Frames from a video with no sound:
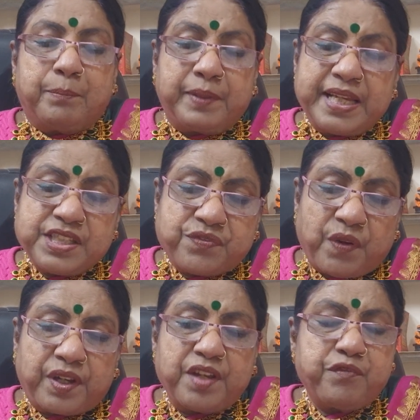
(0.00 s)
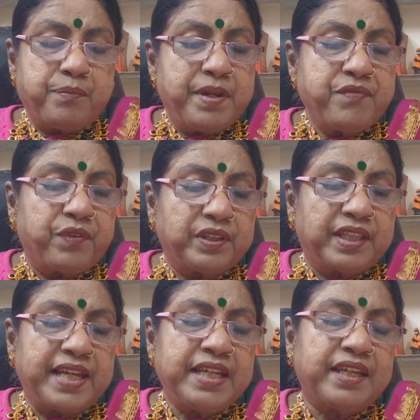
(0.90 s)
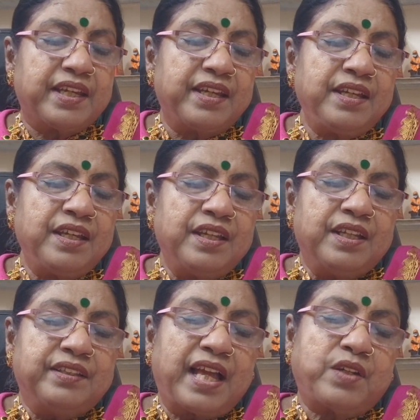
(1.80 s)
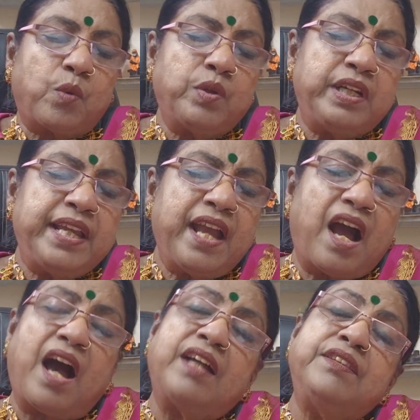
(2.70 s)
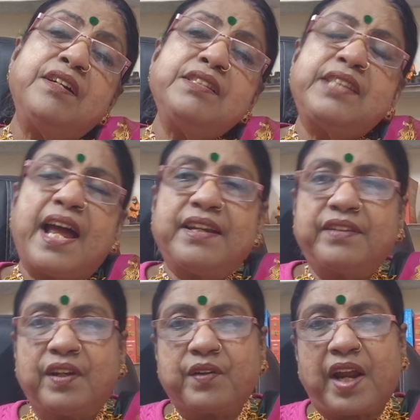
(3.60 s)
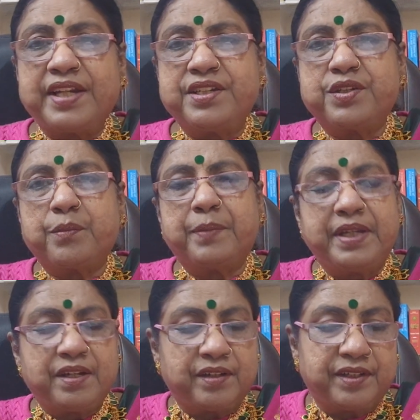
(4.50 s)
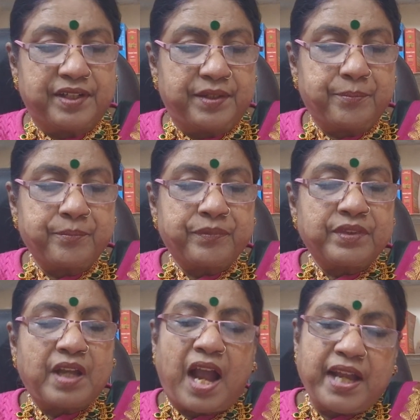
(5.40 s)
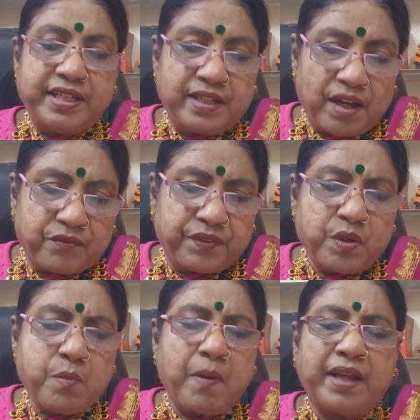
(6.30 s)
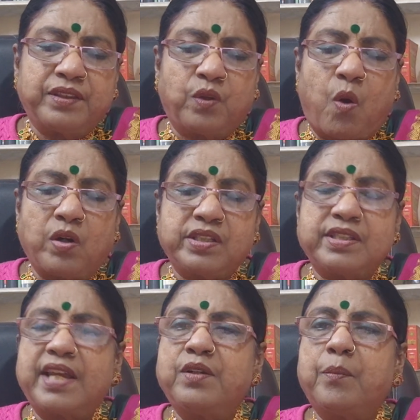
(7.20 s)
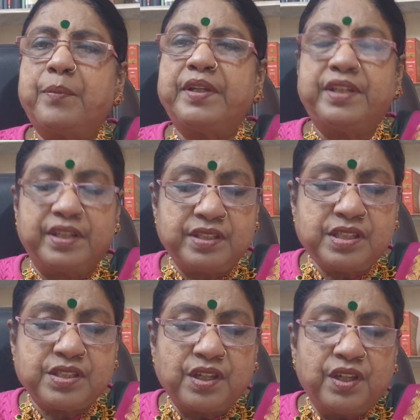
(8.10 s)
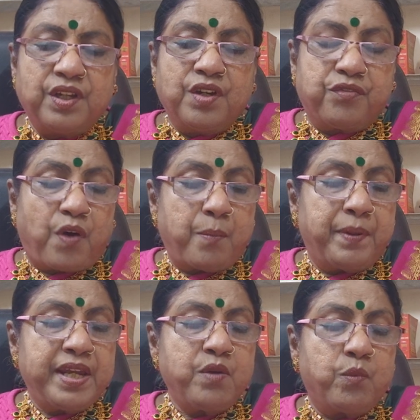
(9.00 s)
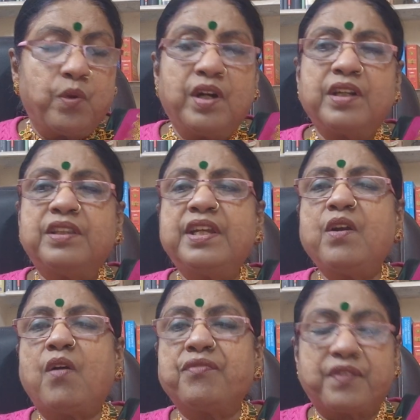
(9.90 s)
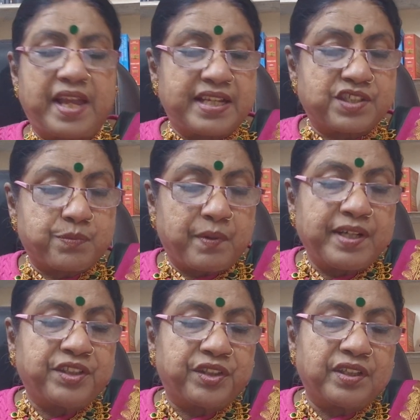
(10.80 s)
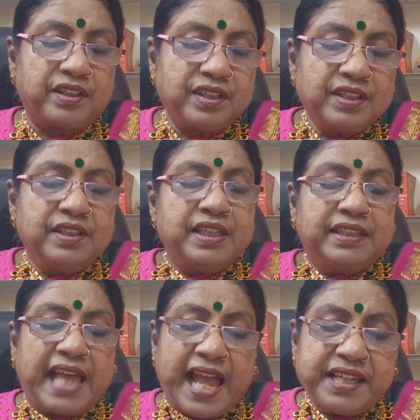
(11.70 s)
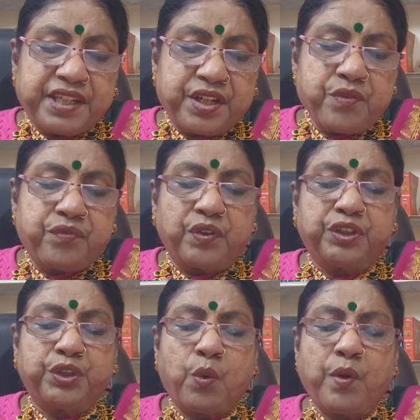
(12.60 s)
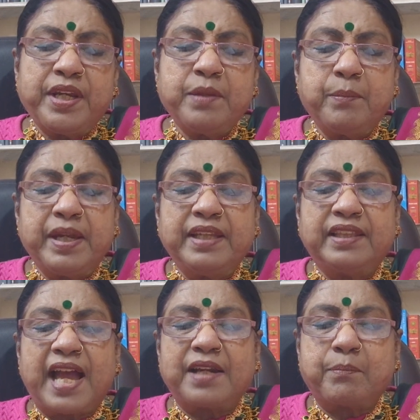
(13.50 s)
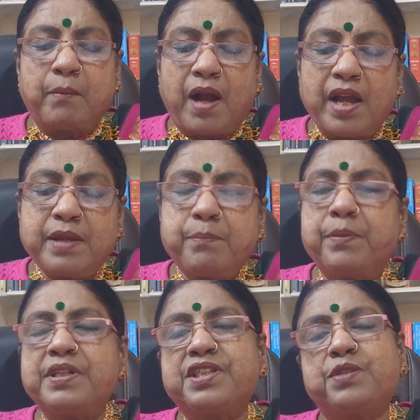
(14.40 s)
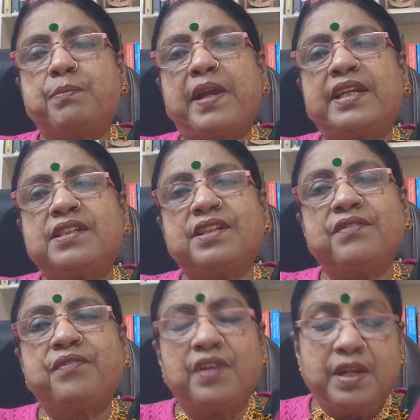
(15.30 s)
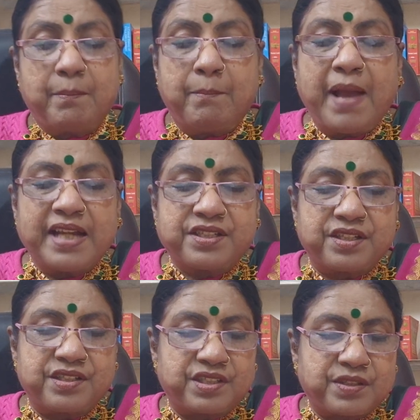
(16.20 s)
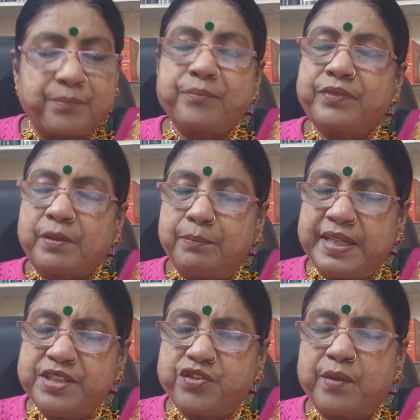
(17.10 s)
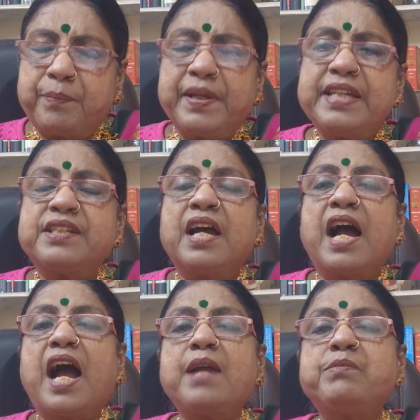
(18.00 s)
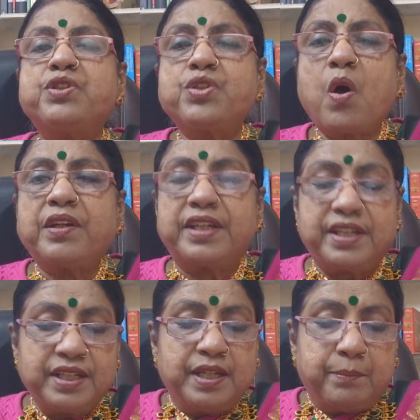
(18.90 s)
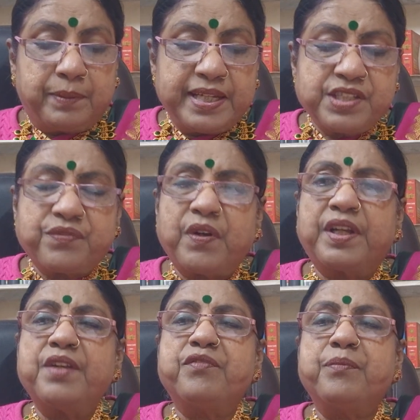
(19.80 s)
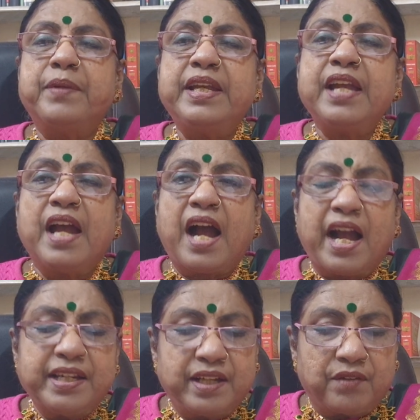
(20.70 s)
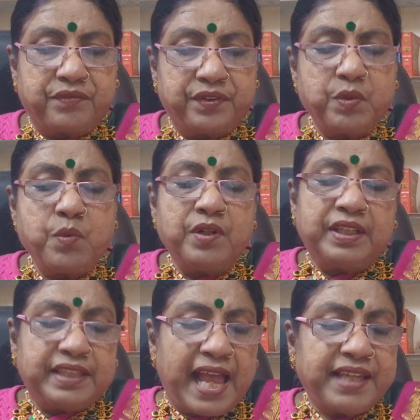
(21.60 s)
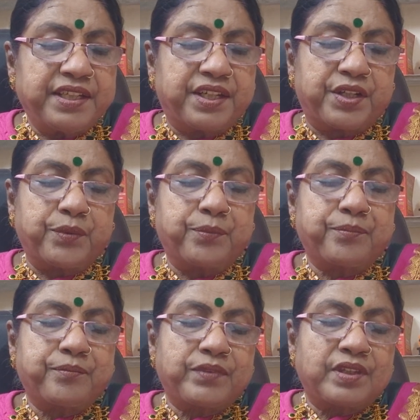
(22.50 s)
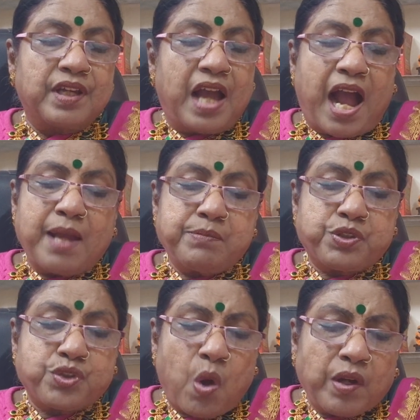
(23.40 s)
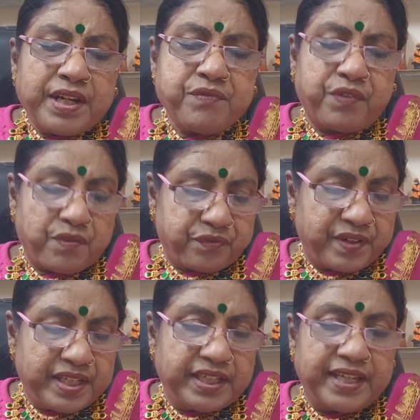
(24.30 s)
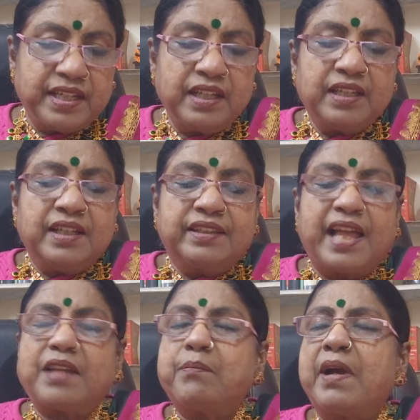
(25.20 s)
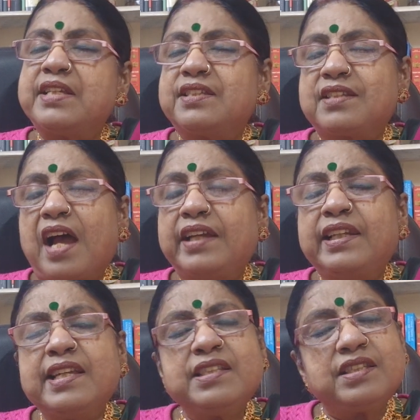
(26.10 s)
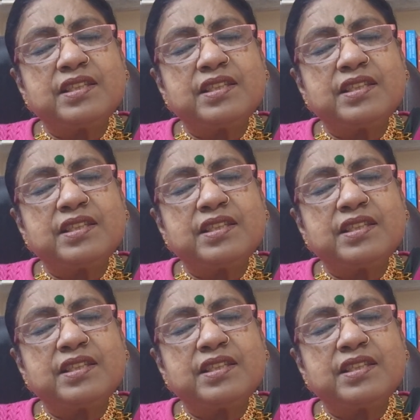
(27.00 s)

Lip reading: Please forgive me for thinking that only others had the right to be heard. I love you, my thoughts and opinions, for being worthy of expression. Thank you for showing me that my perspective matters. Please repeat, I'm sorry. Please forgive me. I love you. Thank you. I'm sorry for feeling that my silence